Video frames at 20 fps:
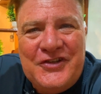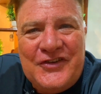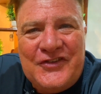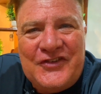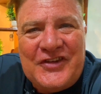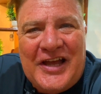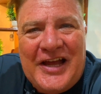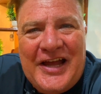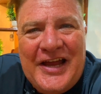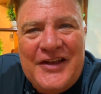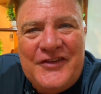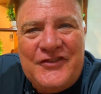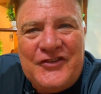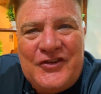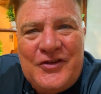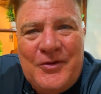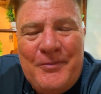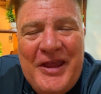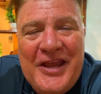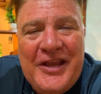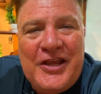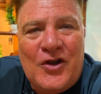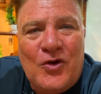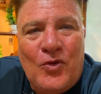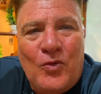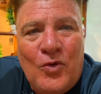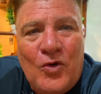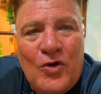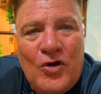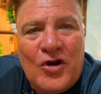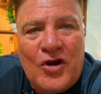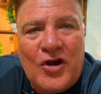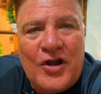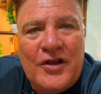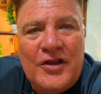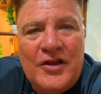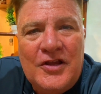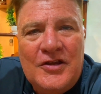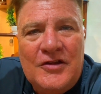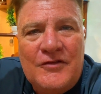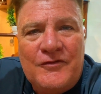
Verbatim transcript: decides to make an award